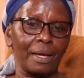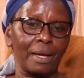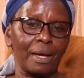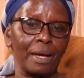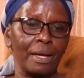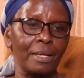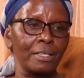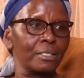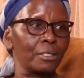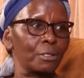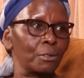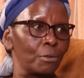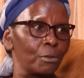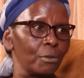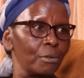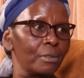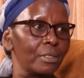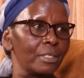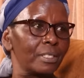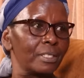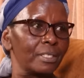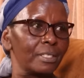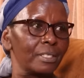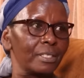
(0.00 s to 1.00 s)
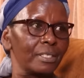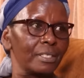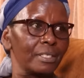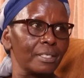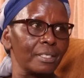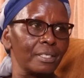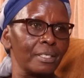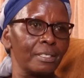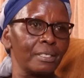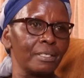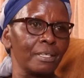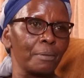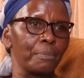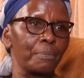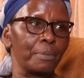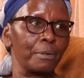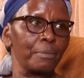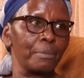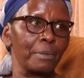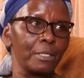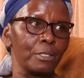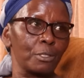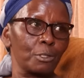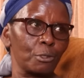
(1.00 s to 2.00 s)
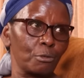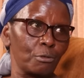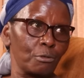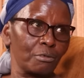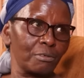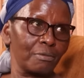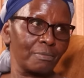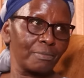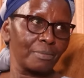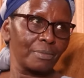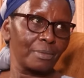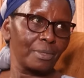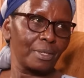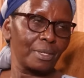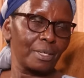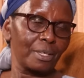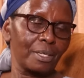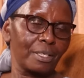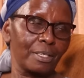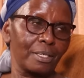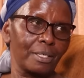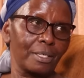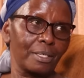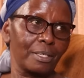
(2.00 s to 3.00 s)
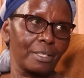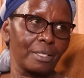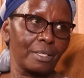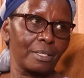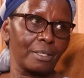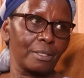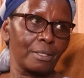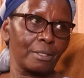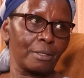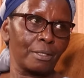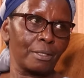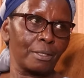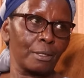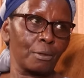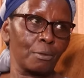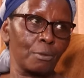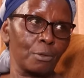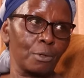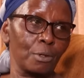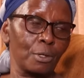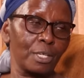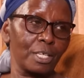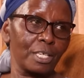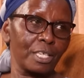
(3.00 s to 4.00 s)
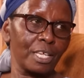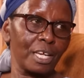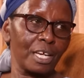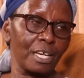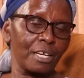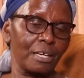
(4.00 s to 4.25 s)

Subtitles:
I schooled in a primary school in the rural area.